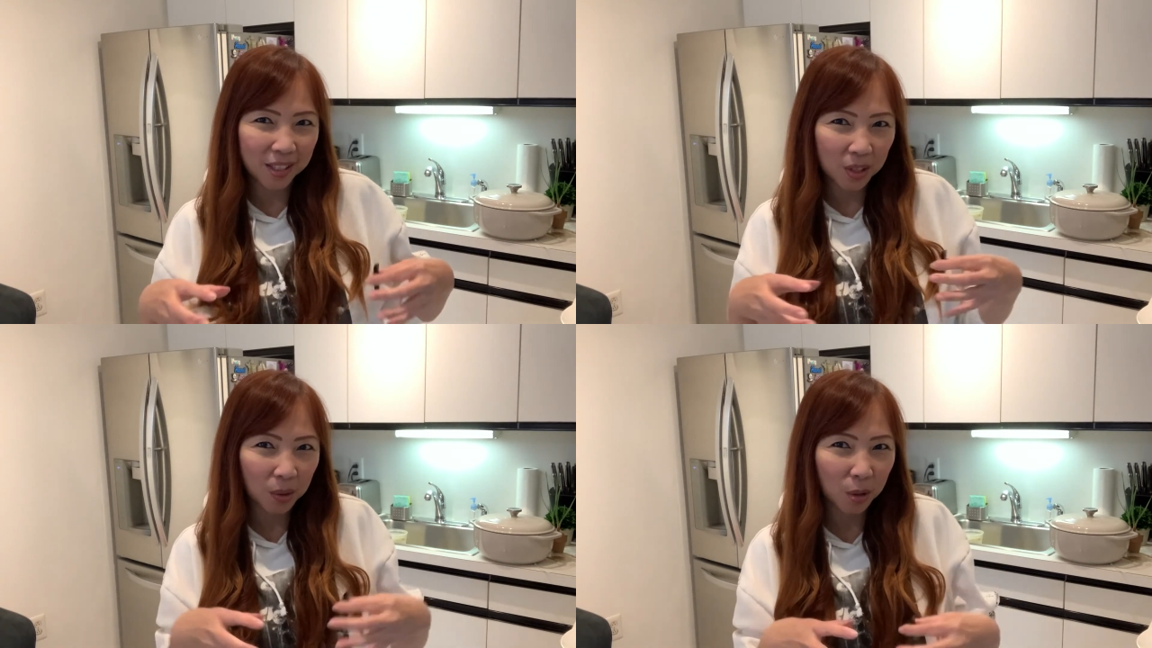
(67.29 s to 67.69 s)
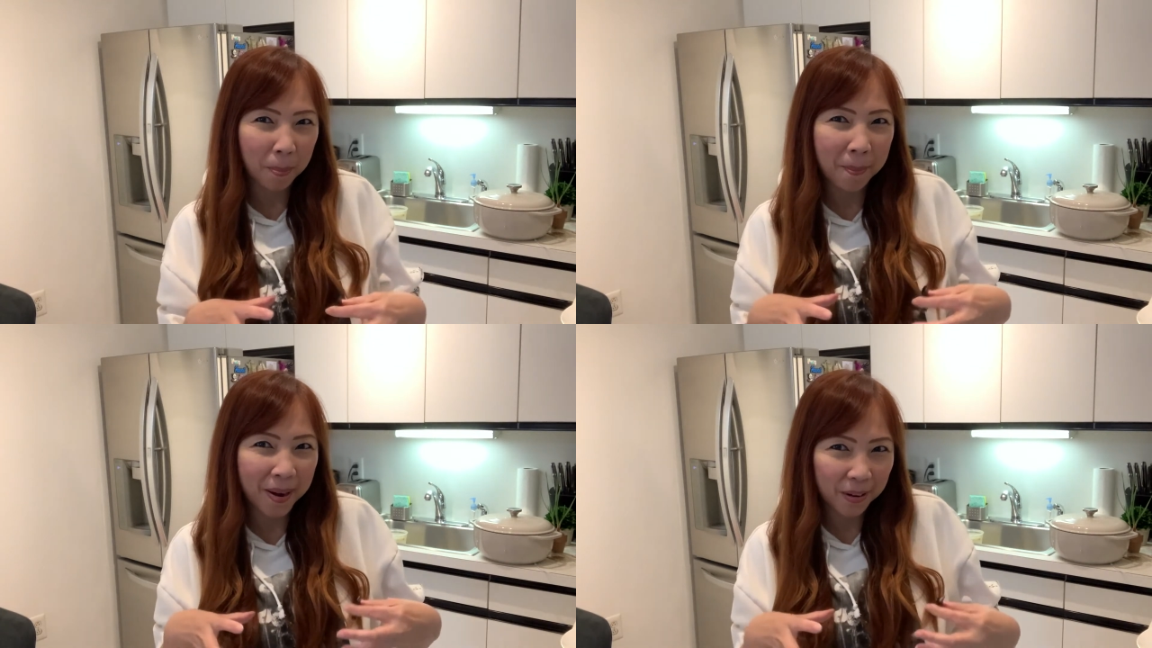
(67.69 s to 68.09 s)
salt and
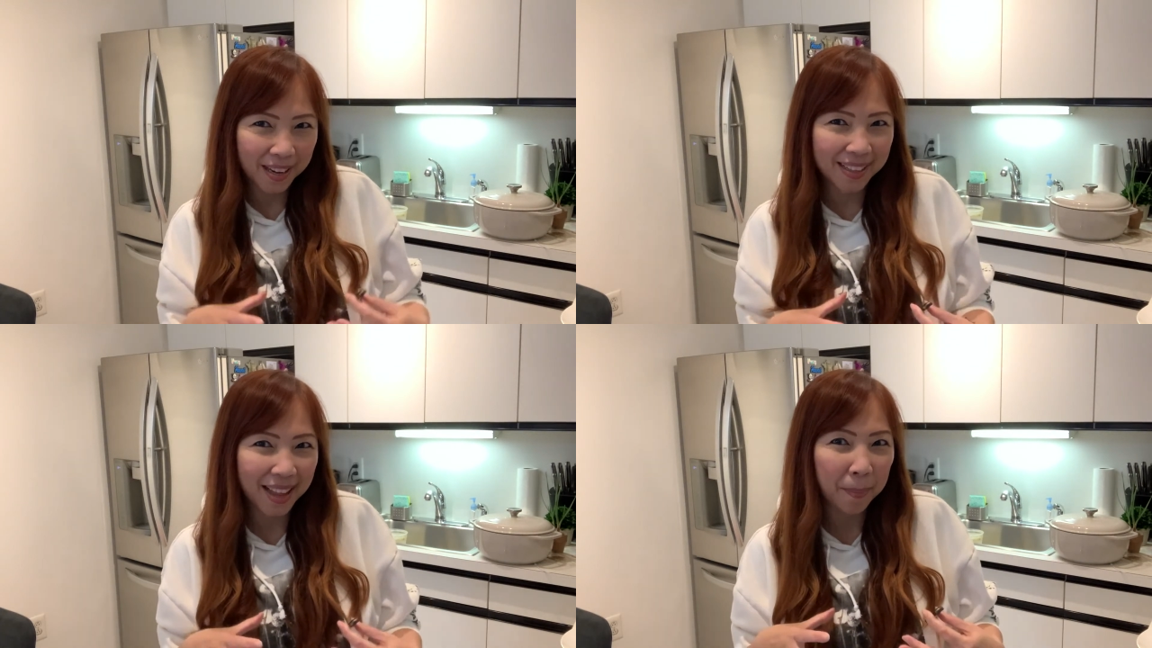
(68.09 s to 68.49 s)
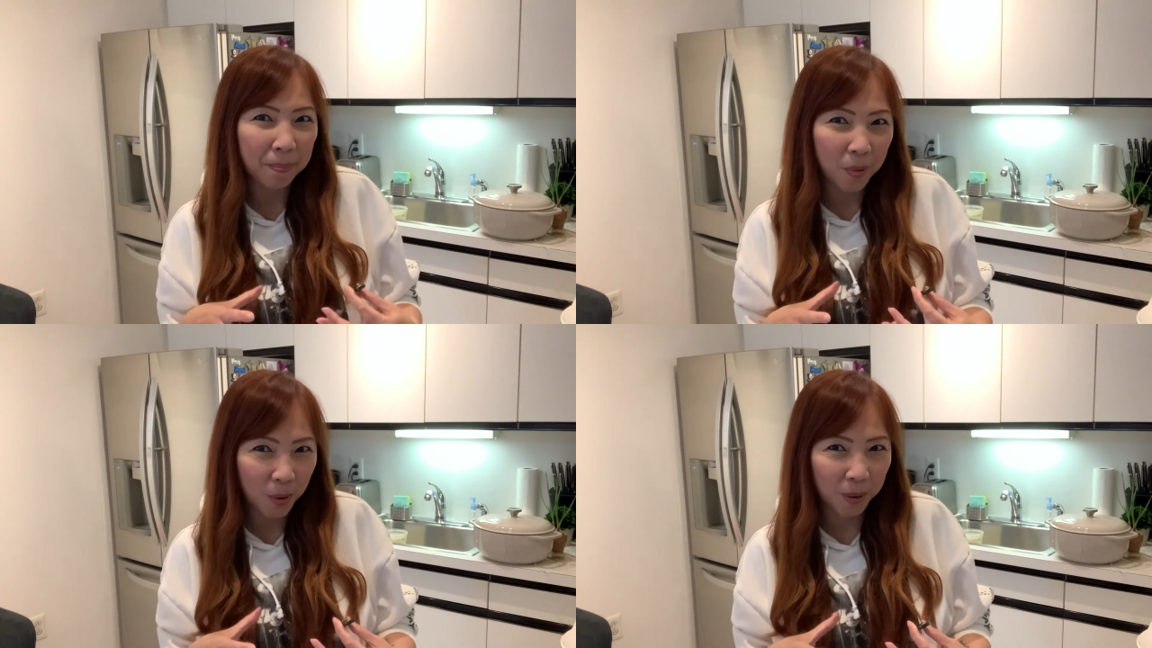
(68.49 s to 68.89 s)
marinate that
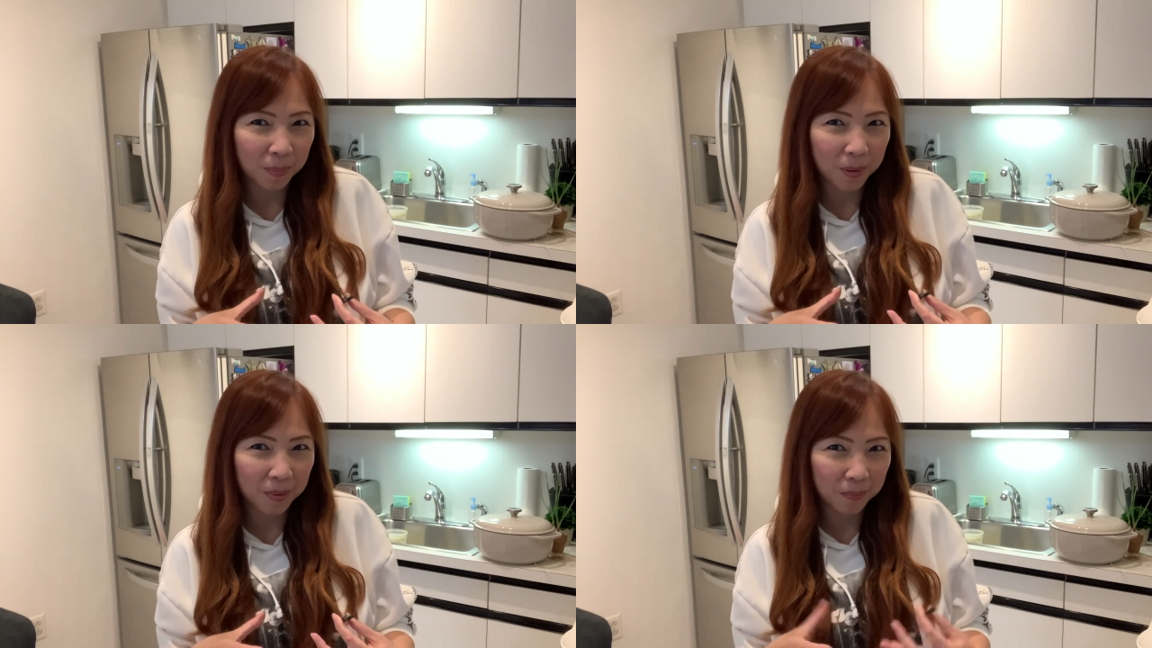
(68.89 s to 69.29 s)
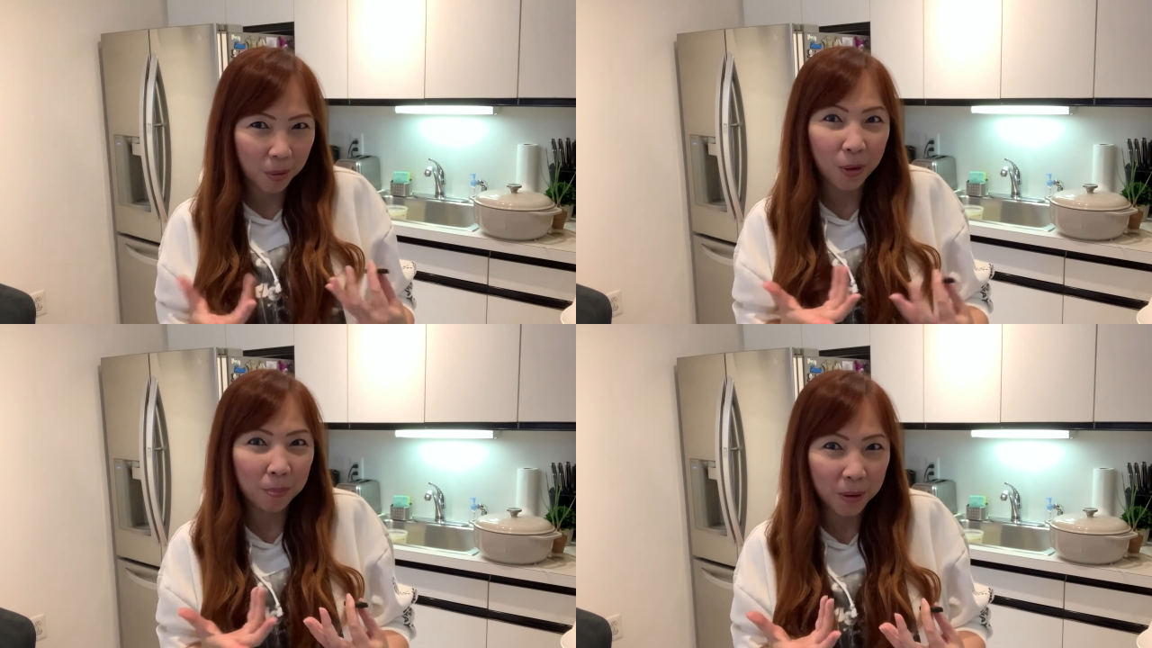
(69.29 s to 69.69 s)
pork
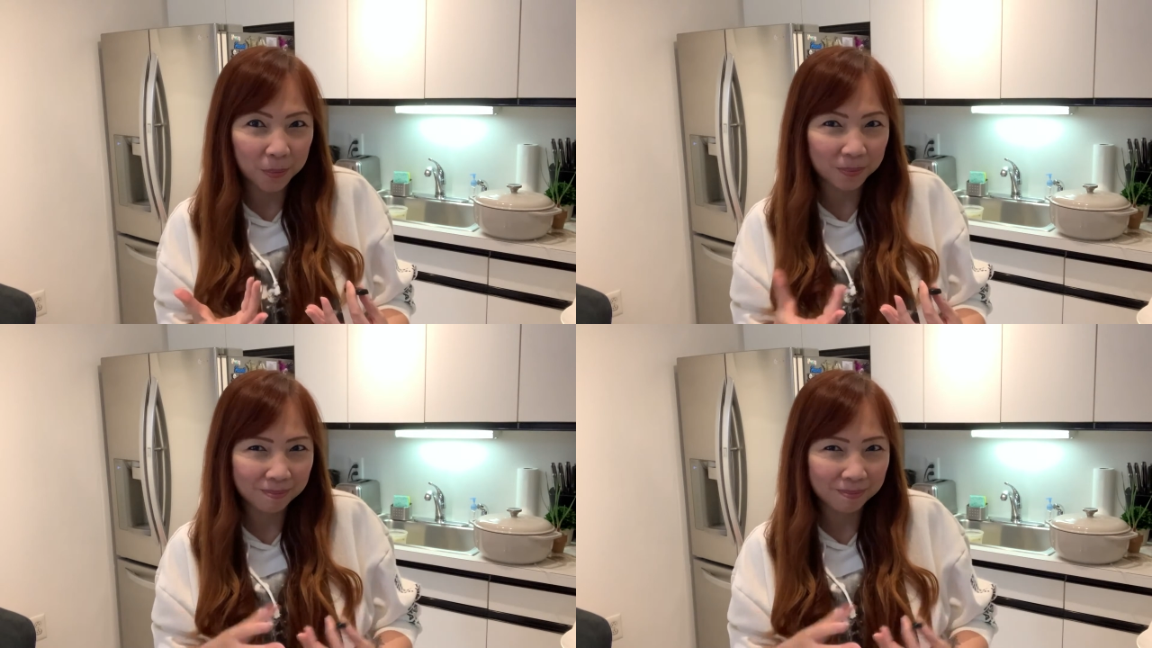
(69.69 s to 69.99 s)
bone.